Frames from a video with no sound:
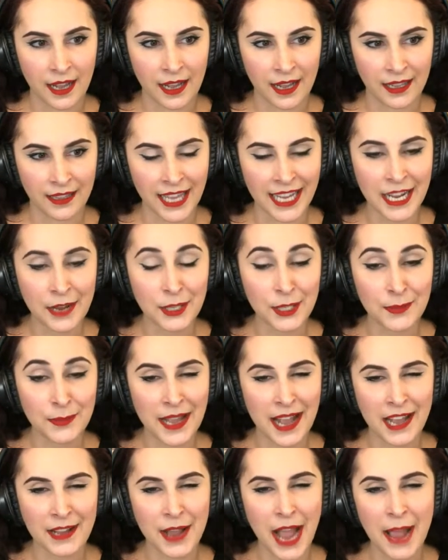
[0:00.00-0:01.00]

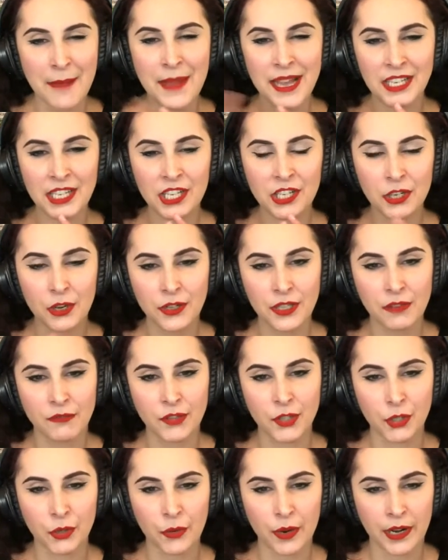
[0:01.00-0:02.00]
mentioned Joseph
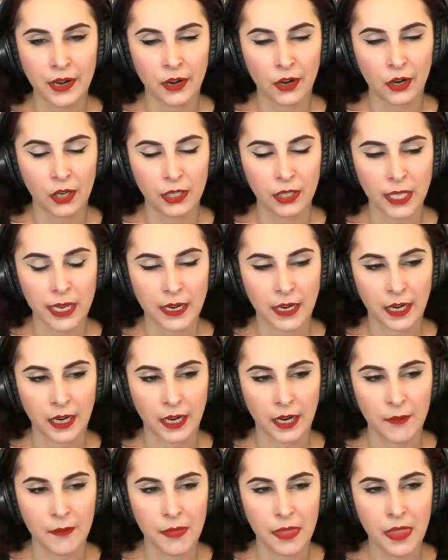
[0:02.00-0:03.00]
Druin
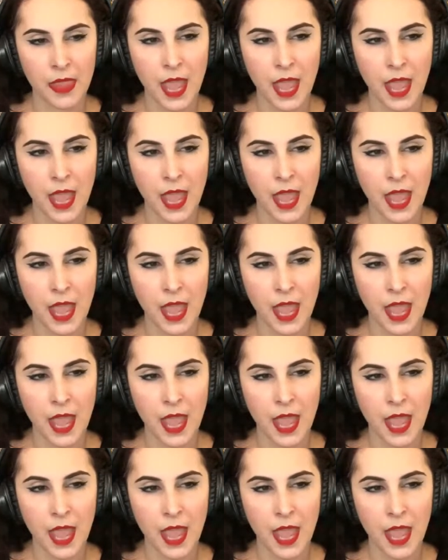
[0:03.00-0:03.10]
earlier.